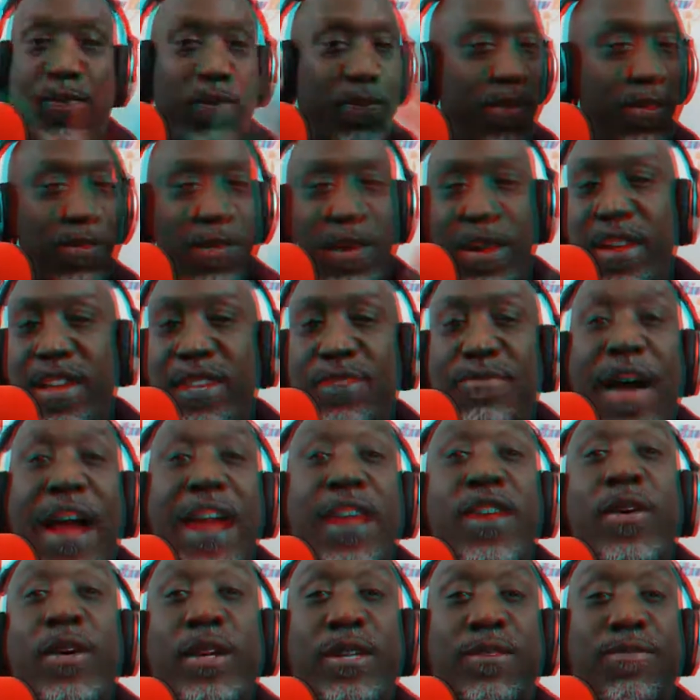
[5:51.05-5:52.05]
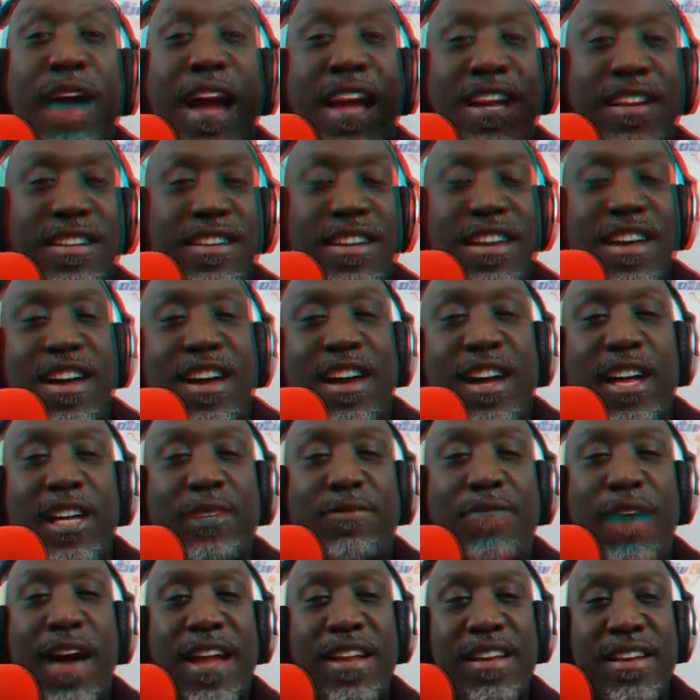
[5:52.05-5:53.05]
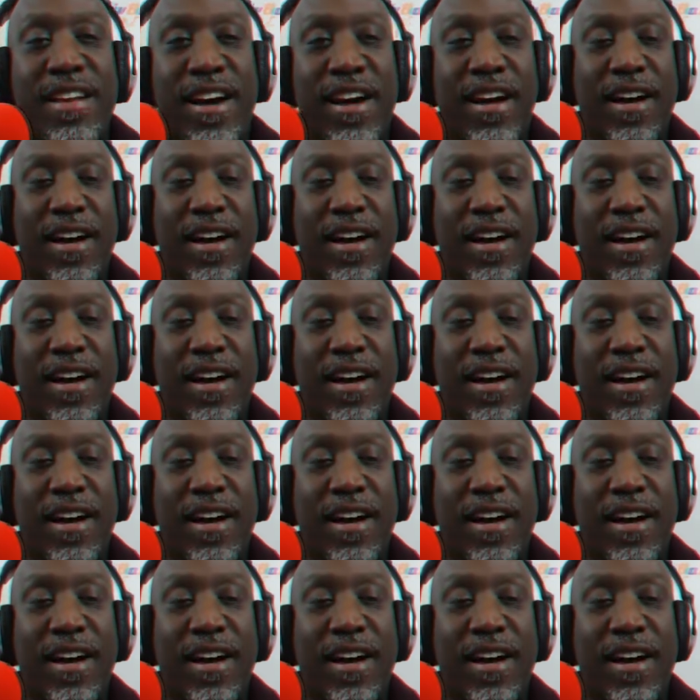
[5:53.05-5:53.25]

when he's fighting,